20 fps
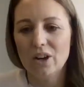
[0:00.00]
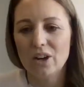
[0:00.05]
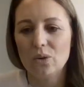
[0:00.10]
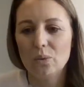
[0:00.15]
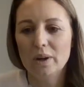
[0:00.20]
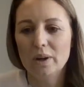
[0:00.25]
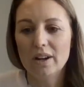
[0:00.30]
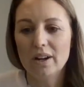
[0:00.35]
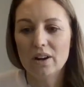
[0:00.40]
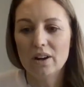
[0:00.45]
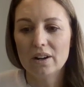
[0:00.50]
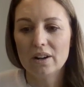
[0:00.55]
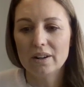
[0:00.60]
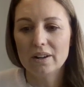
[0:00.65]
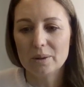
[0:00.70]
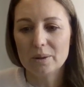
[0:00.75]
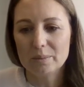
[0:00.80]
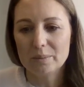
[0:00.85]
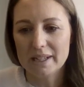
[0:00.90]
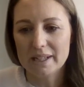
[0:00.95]
What are
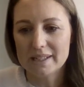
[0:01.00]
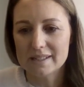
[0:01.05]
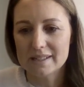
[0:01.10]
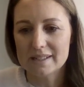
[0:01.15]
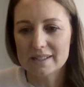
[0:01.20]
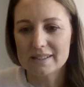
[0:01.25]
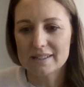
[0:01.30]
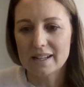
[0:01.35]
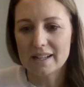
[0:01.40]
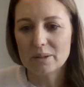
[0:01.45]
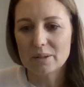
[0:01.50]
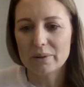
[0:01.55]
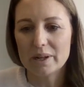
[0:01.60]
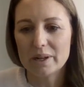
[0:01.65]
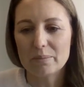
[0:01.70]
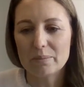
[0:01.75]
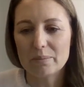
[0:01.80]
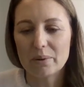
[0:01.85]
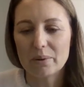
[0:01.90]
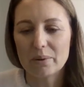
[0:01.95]
our plans to
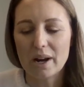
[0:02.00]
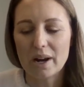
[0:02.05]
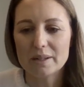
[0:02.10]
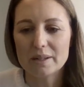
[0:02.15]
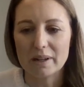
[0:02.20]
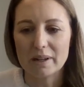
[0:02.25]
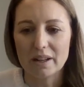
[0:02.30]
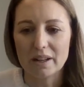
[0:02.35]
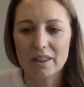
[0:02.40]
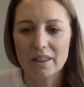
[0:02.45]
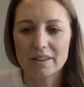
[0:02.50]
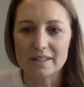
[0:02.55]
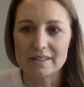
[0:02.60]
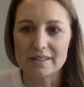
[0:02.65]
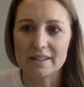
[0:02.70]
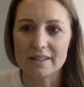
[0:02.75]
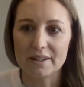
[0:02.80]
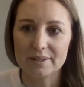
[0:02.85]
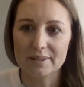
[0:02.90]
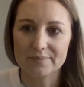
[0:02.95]
celebrate Pride Month
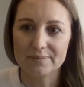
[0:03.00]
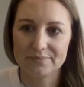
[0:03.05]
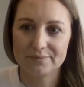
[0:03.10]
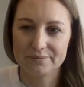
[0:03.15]
this year?